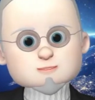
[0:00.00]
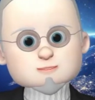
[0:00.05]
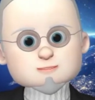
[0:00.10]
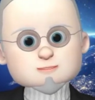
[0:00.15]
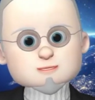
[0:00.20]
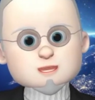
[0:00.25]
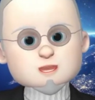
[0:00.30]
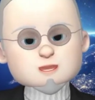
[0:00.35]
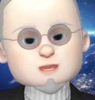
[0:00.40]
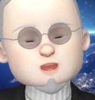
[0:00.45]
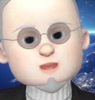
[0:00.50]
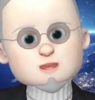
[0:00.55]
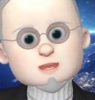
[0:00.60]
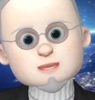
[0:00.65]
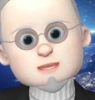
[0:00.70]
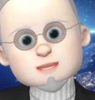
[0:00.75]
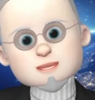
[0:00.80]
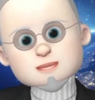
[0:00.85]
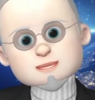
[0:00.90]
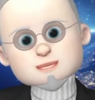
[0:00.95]
fluff
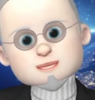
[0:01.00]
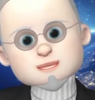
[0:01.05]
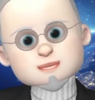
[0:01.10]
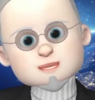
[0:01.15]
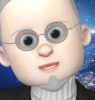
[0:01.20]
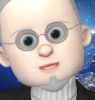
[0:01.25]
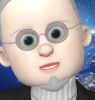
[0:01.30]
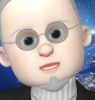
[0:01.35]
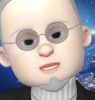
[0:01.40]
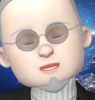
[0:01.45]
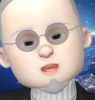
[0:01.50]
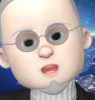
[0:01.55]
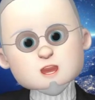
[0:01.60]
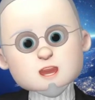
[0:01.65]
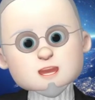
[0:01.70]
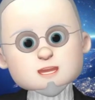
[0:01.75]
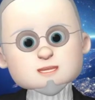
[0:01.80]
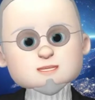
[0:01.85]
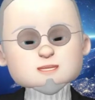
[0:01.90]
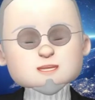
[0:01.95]
and it goes
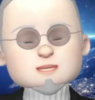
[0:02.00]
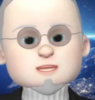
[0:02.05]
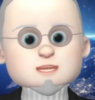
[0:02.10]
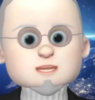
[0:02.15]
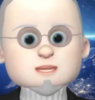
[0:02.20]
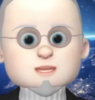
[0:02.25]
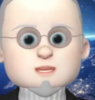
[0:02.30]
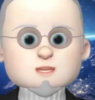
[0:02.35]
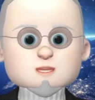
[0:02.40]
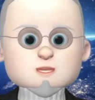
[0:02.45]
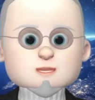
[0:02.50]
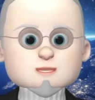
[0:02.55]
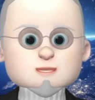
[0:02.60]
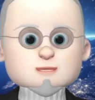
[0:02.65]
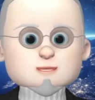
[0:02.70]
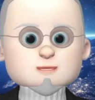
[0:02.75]
on versus,